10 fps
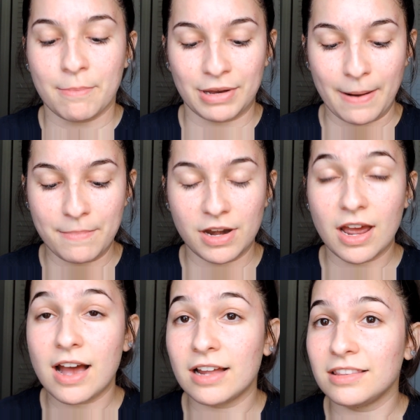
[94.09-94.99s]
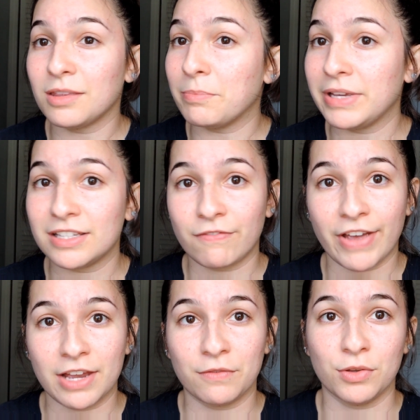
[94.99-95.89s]
but I'm not the biggest
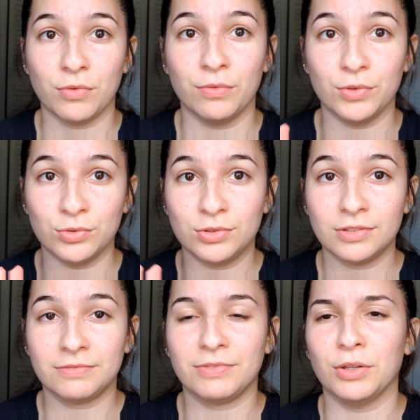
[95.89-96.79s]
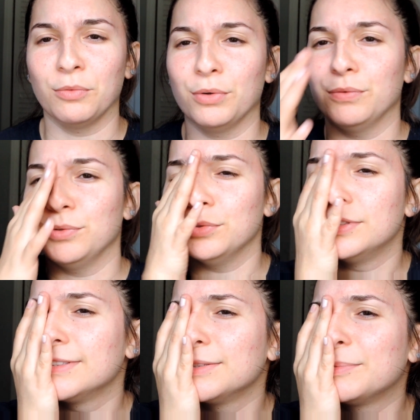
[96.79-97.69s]
fan of the
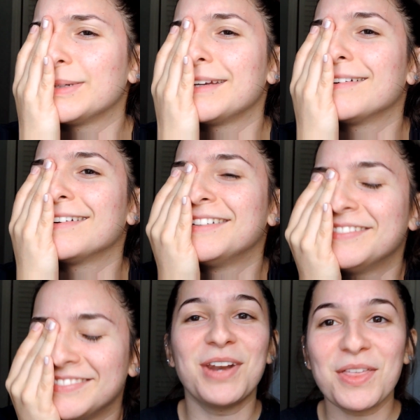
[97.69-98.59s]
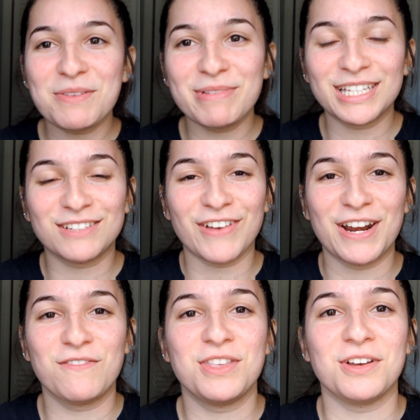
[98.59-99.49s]
reverse, oh my god. I'm not the biggest
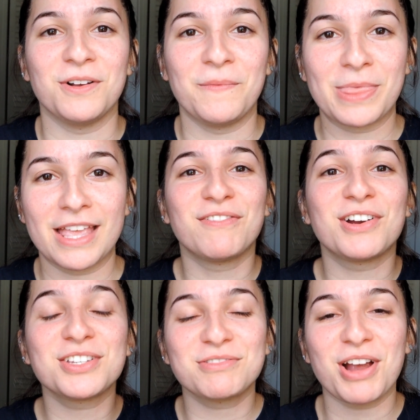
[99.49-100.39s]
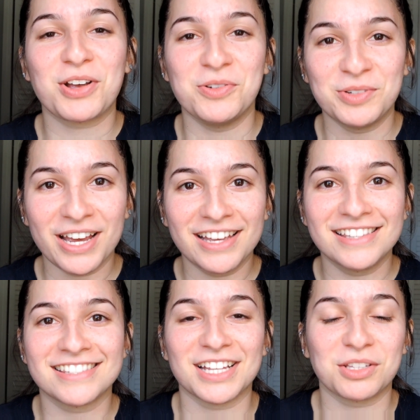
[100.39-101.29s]
fan of the reverse raccoon
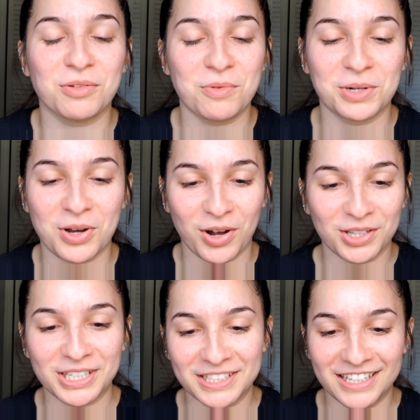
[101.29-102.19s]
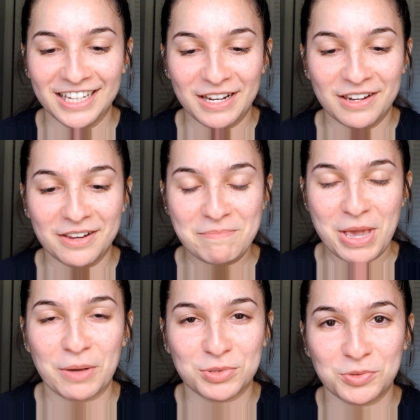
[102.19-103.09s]
eyes, that's what we would call it in
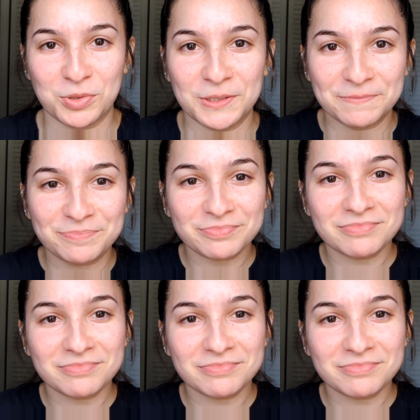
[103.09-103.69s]
makeup school.